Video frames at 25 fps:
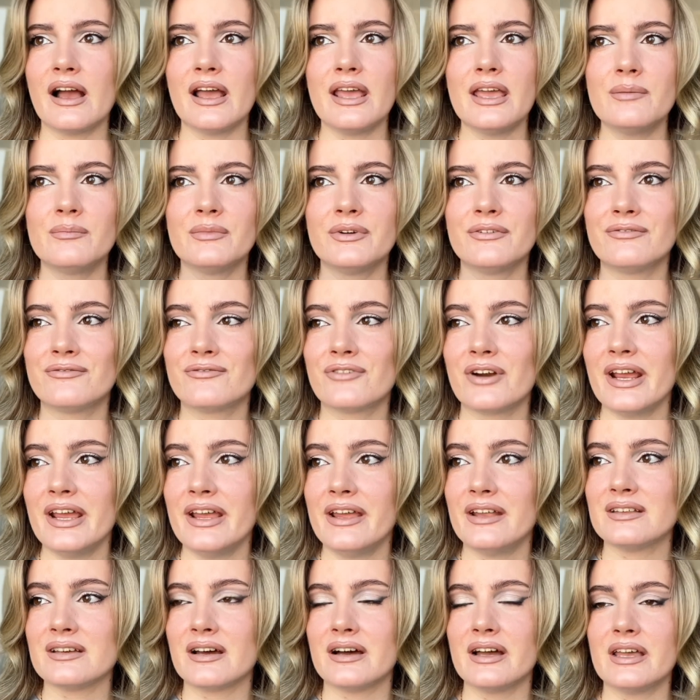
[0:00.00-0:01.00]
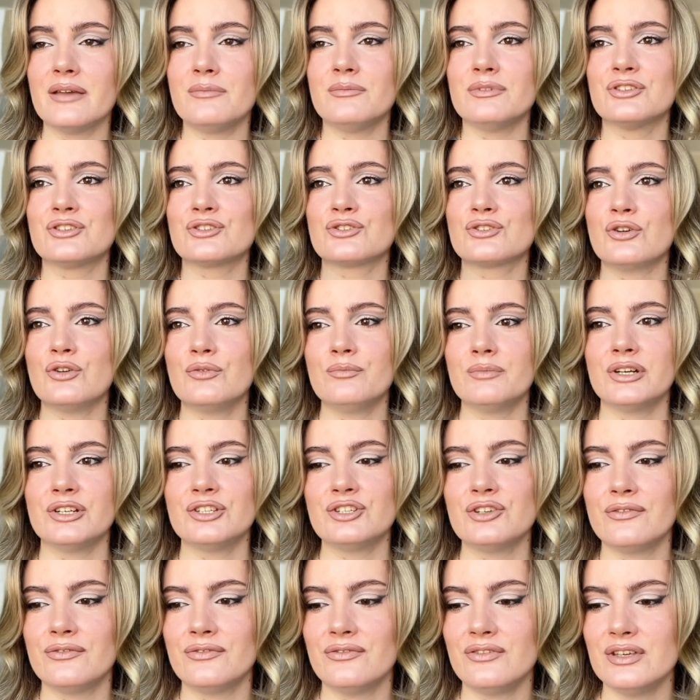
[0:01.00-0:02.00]
am afraid, I am in so
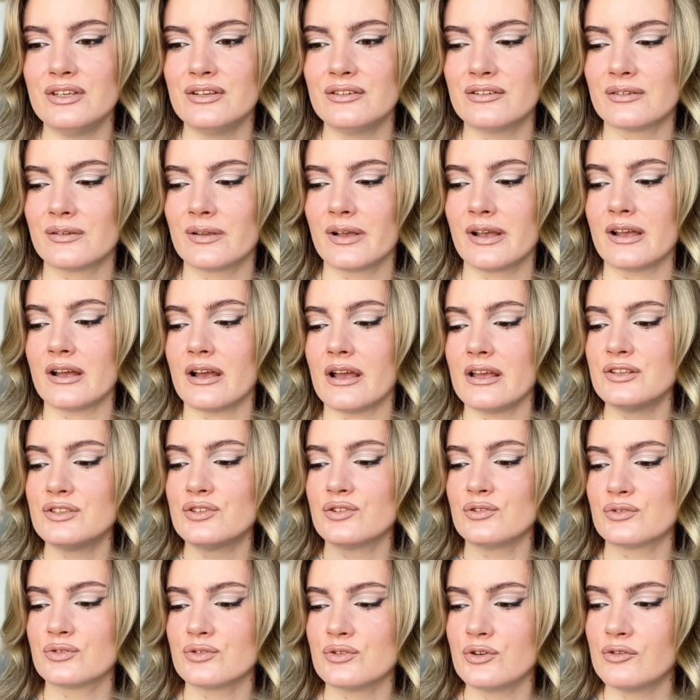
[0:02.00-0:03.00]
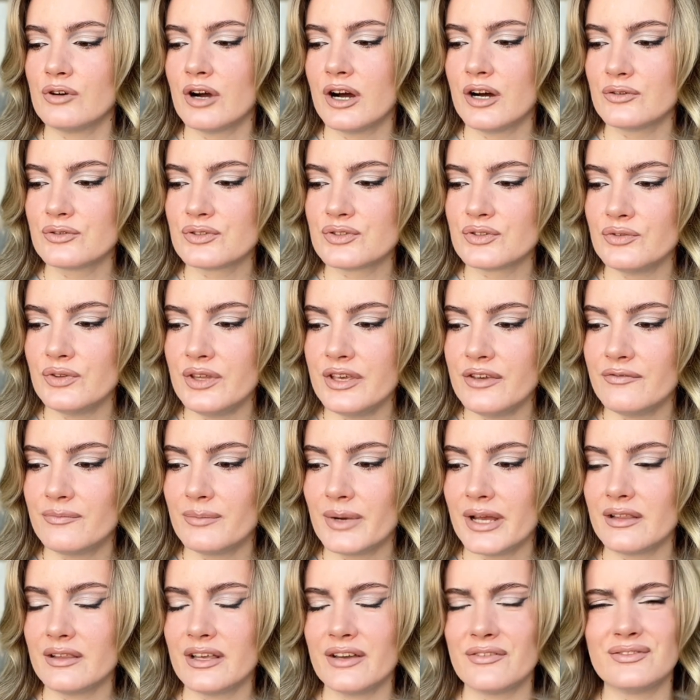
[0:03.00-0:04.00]
much fear, like I don't know how to live
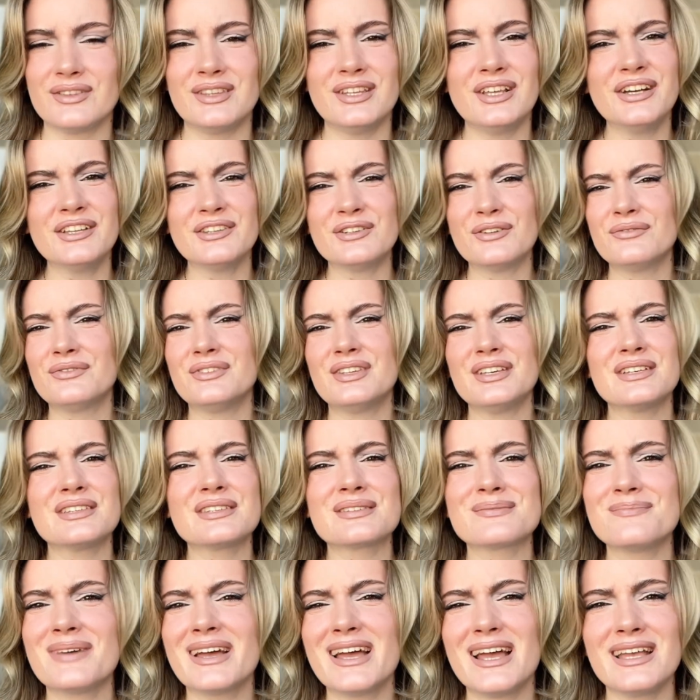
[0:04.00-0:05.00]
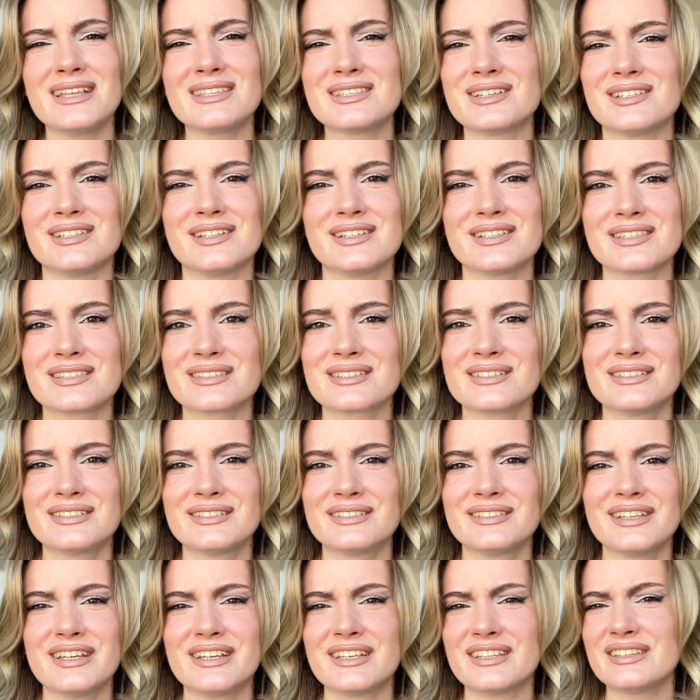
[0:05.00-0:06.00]
my life. None of this matters.
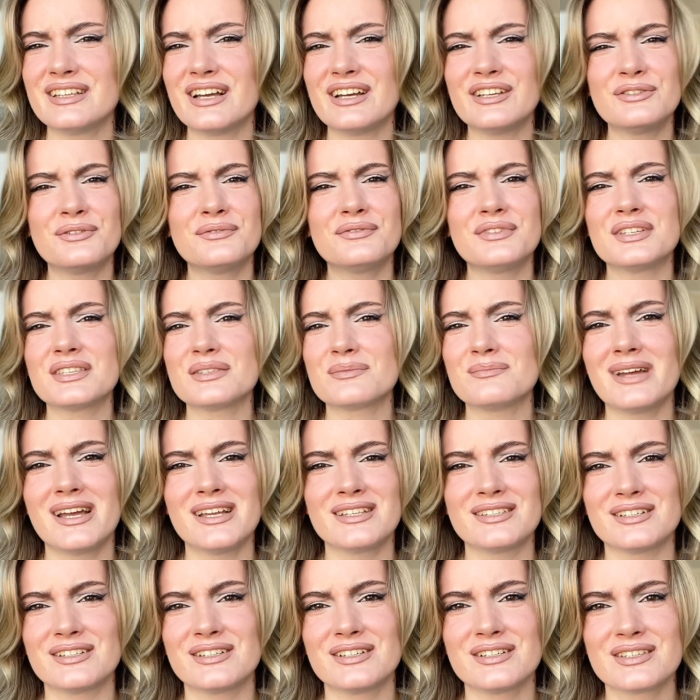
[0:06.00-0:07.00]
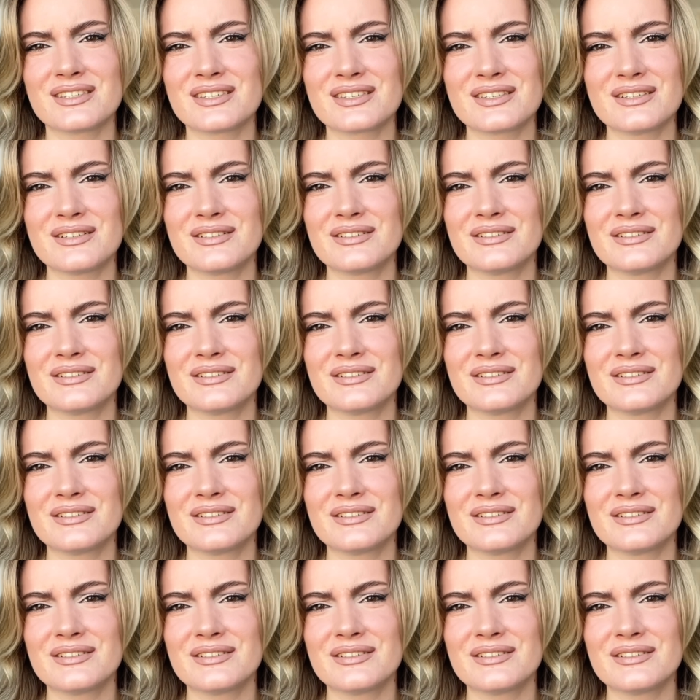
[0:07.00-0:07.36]
Like none of this matters.